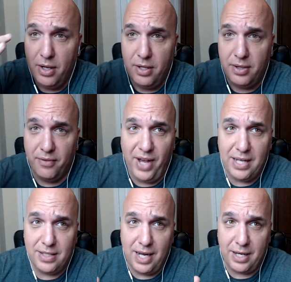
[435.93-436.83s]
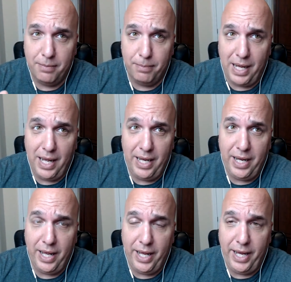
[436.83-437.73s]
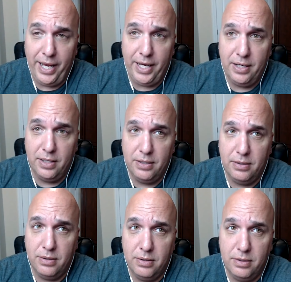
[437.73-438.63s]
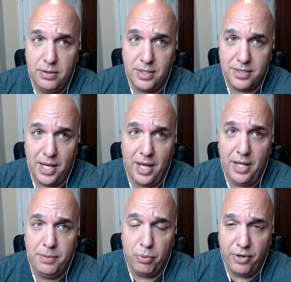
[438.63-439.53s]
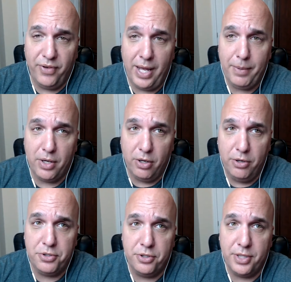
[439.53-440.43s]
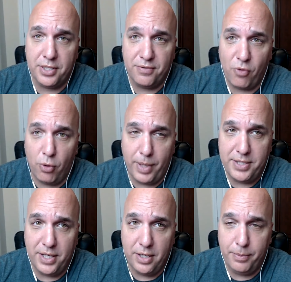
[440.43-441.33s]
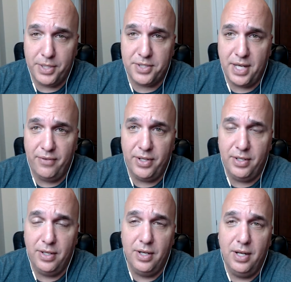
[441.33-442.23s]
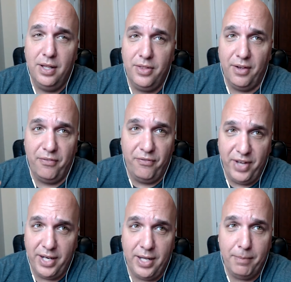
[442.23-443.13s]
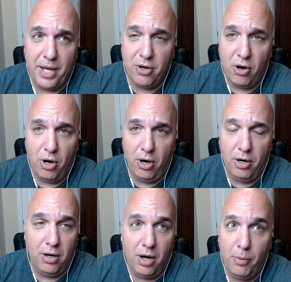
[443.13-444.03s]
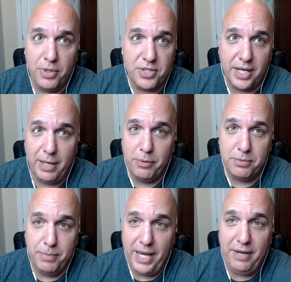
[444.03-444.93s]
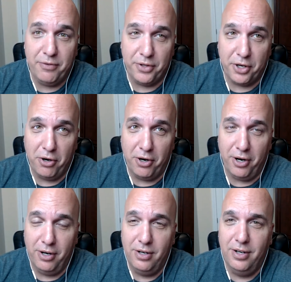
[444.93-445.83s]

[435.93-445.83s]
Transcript: the fact that I could buy a design prefab enclosure that's for my 10W7 that fit in my car almost like it was made for the car.